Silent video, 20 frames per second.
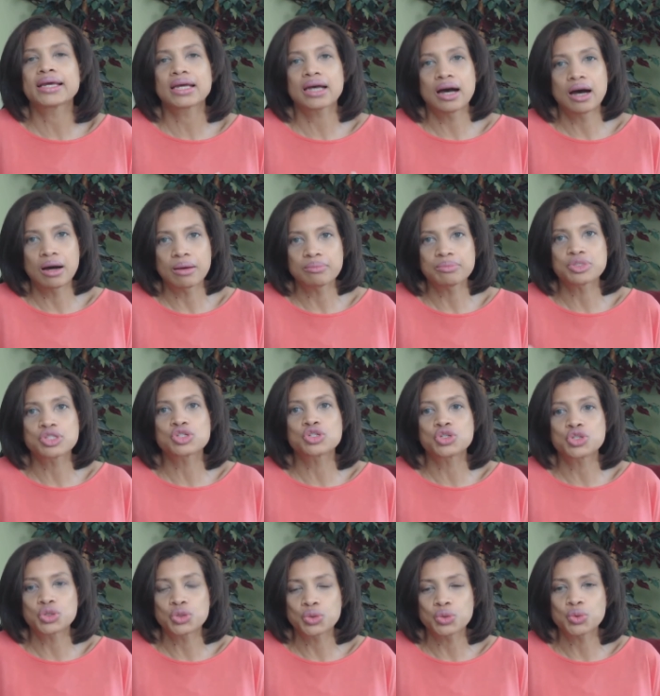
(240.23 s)
it comes
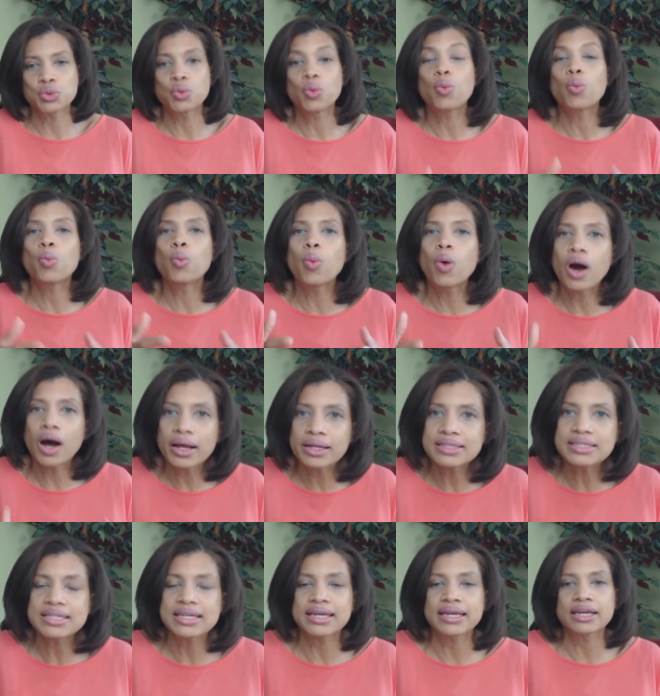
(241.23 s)
to
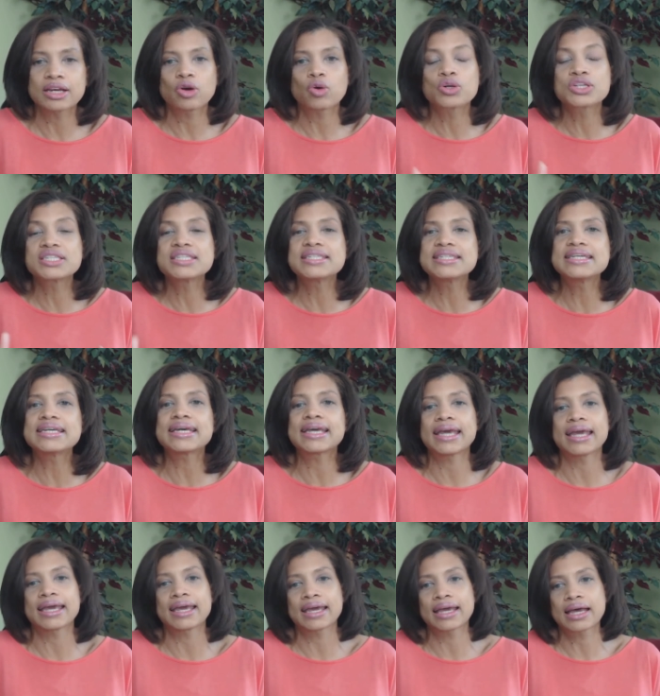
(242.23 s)
wanting or
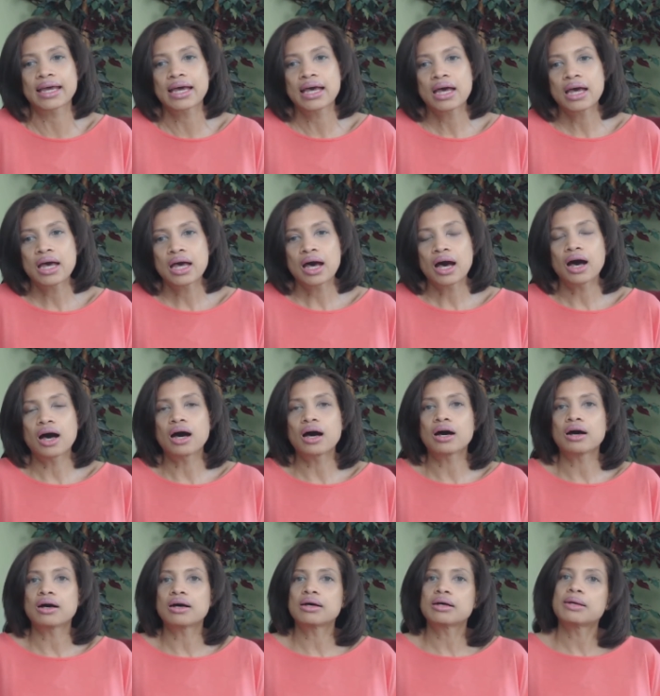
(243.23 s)
seeking
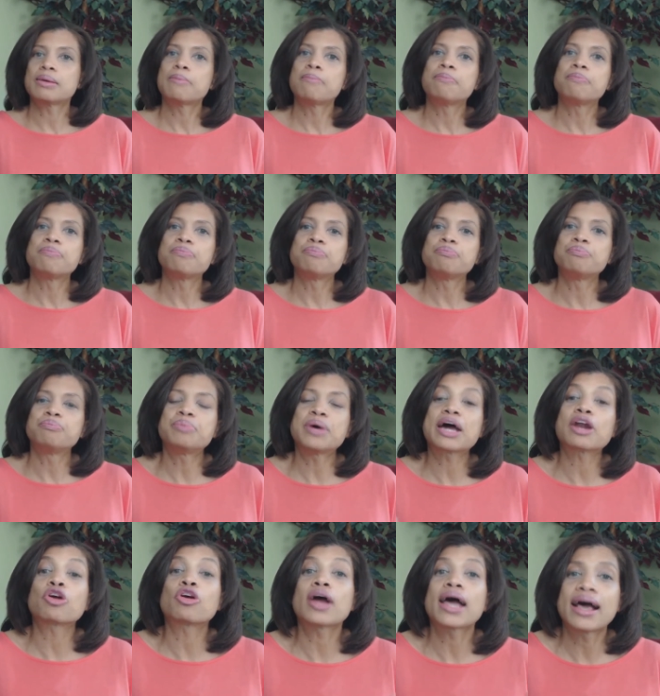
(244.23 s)
uh,
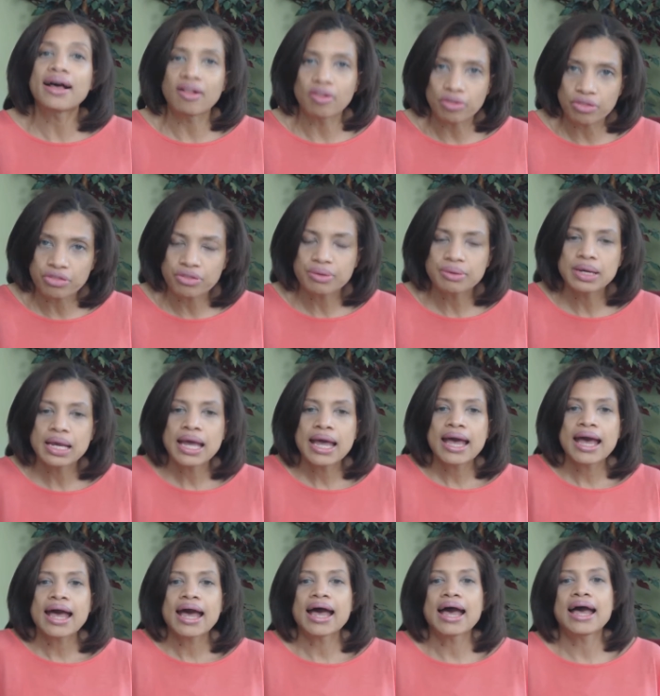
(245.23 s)
better health
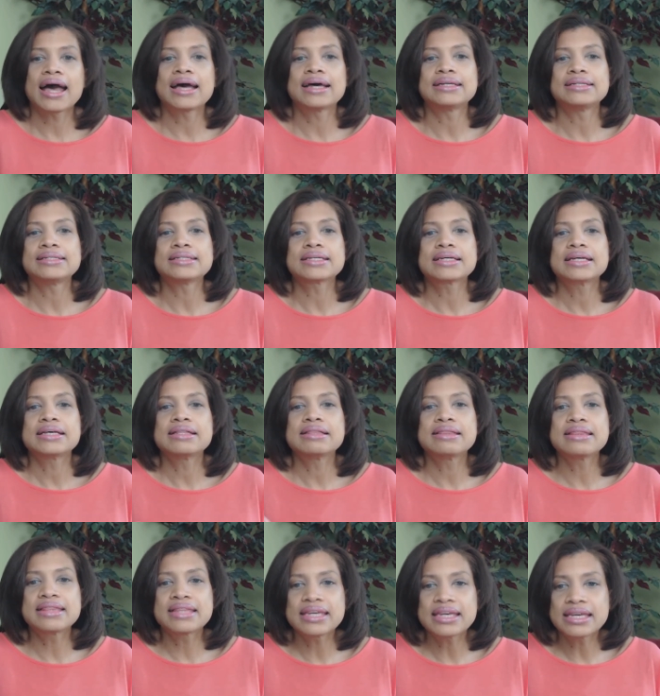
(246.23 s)
and
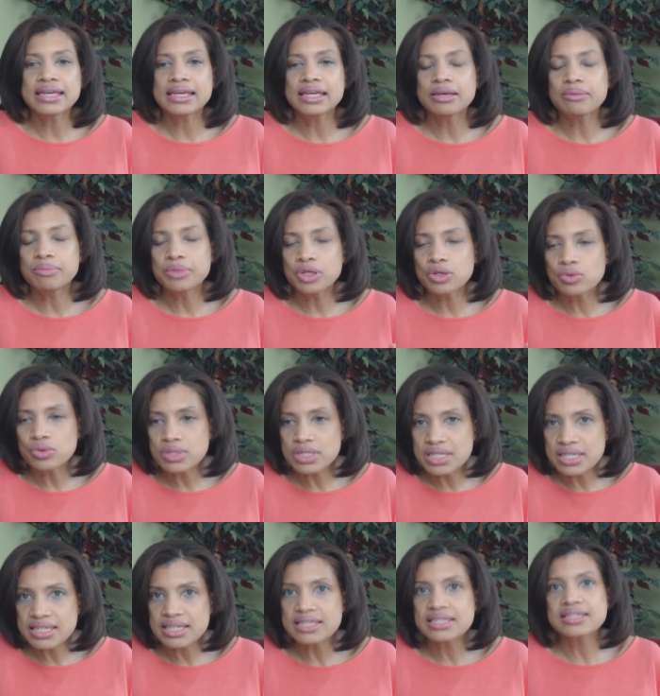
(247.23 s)
the immune
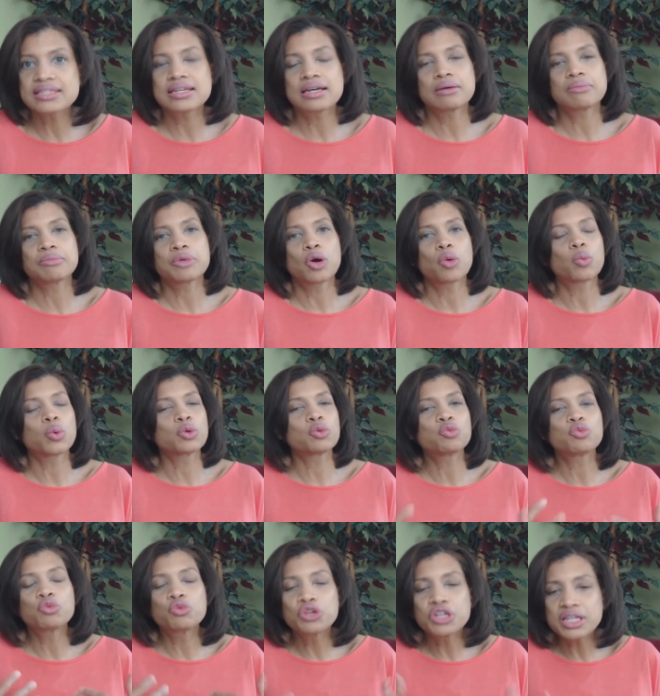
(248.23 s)
system
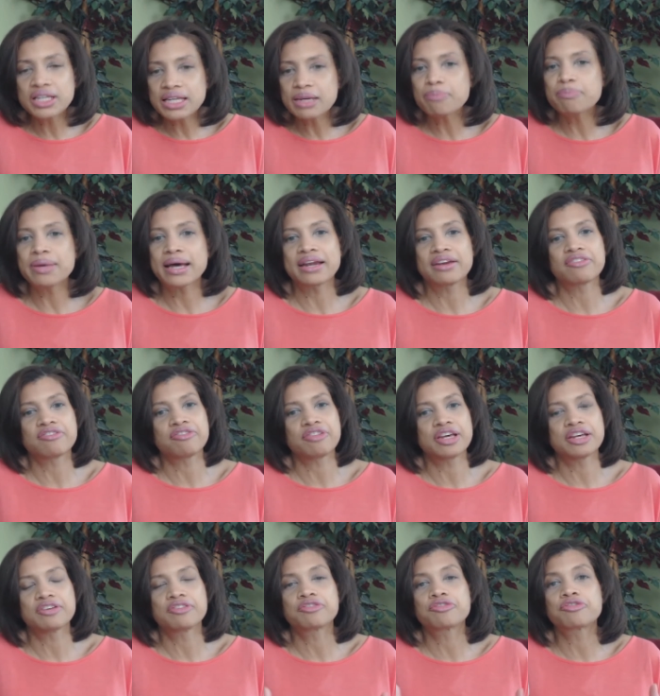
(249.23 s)
would really
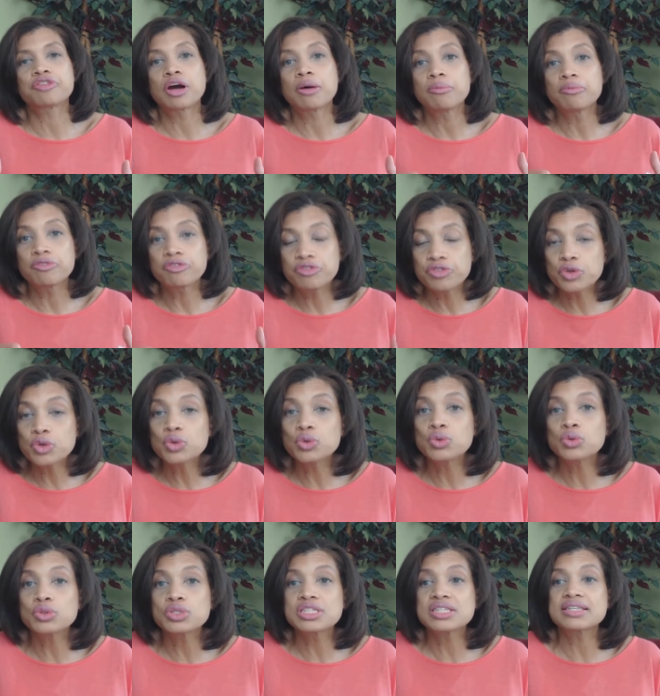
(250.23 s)
benefit from
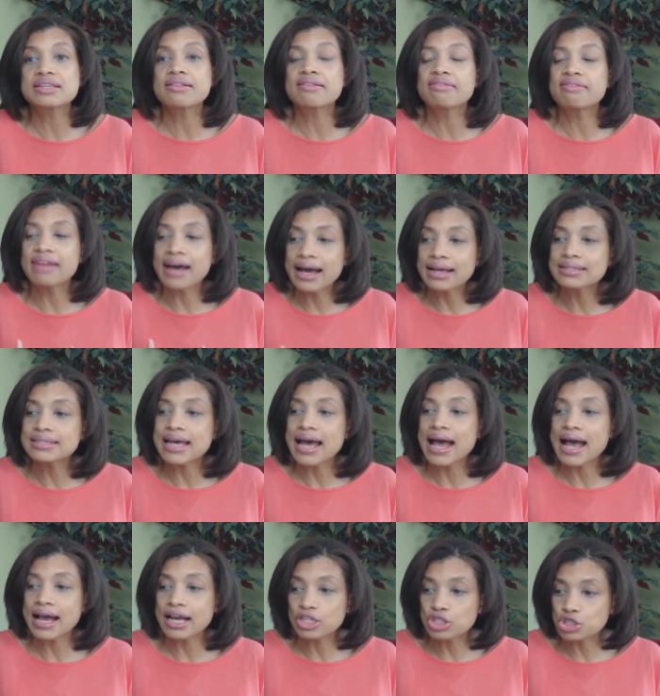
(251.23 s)
foods that
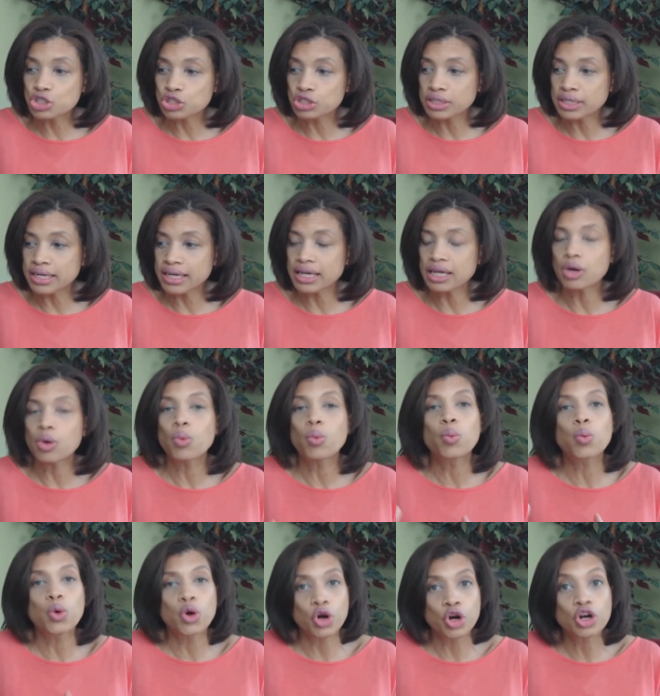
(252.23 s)
actually
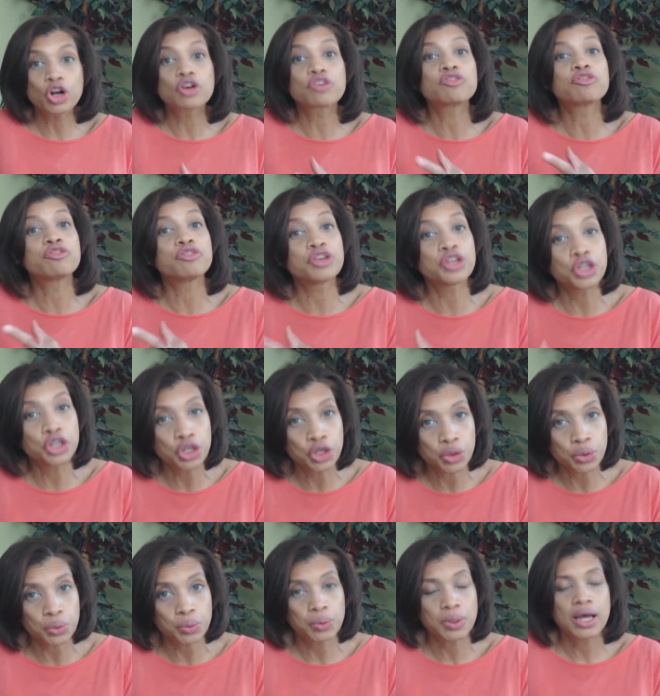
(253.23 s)
work for
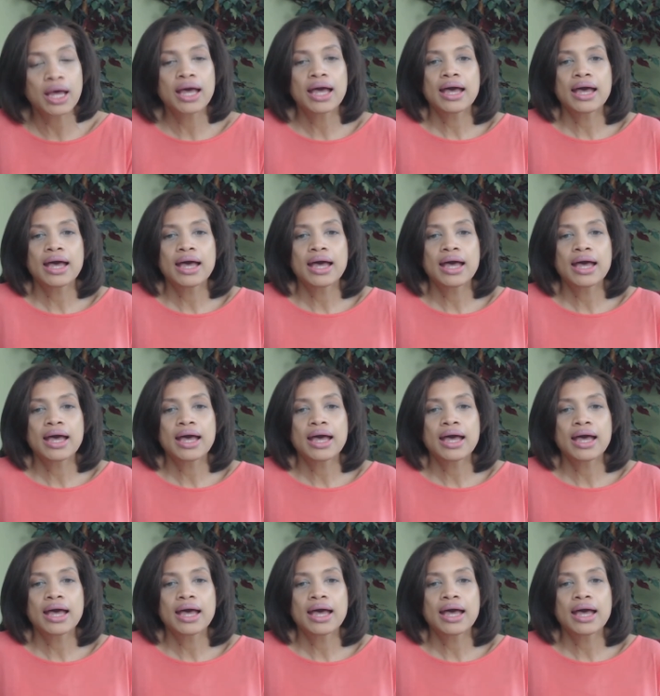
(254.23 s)
you